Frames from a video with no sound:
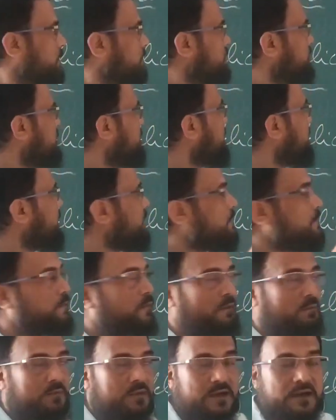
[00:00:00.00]
the
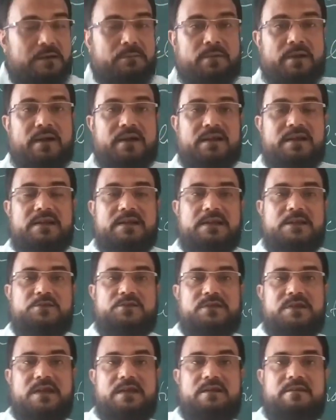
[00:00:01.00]
Green Party in New
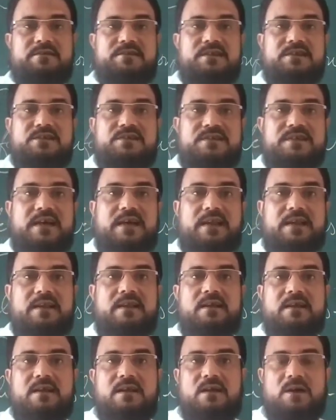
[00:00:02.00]
Zealand, since
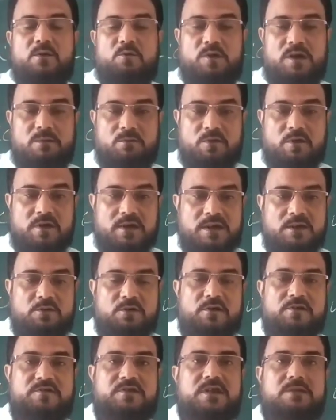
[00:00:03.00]
then we have got new
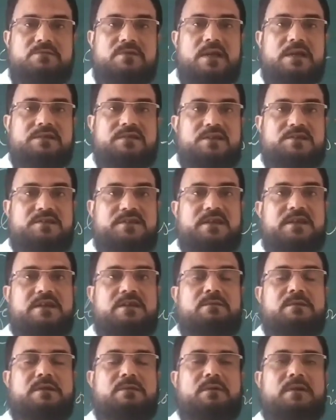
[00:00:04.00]
concepts like
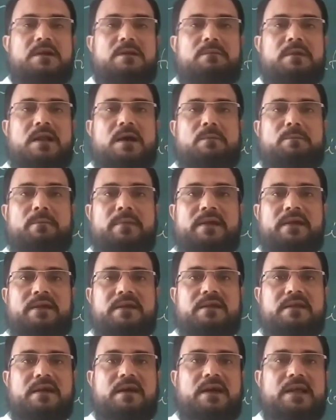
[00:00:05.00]
sustainable
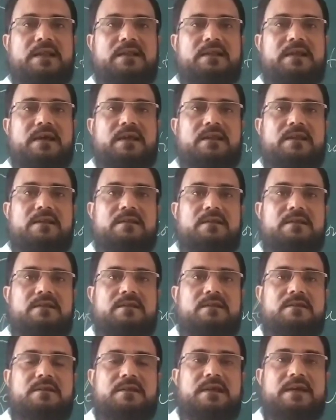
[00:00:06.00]
development and
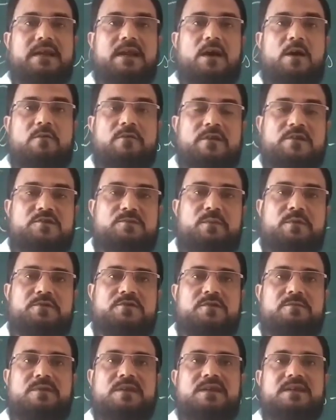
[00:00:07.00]
era of
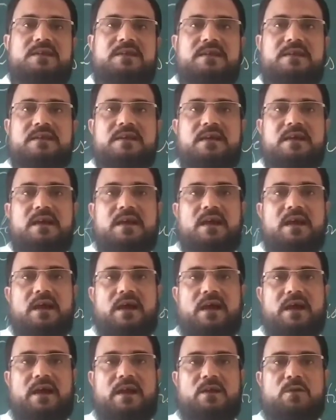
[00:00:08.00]
responsibility,
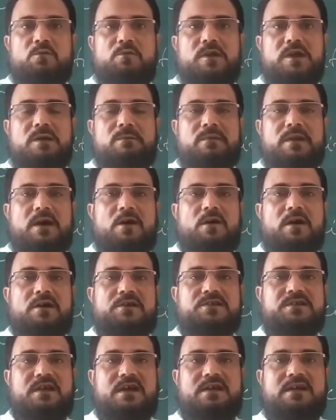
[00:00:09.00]
and we have now
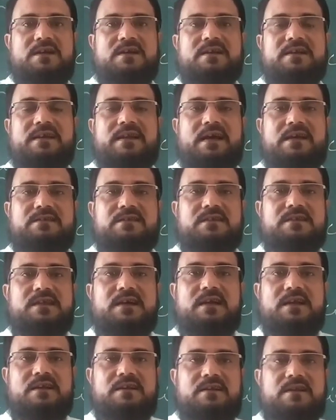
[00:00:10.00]
started realizing
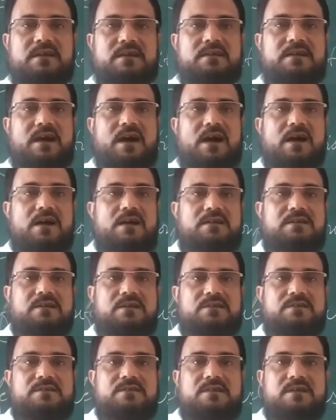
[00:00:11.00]
that the art
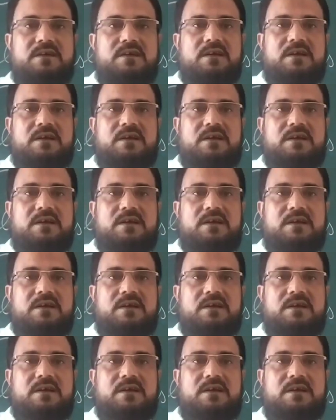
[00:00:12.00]
is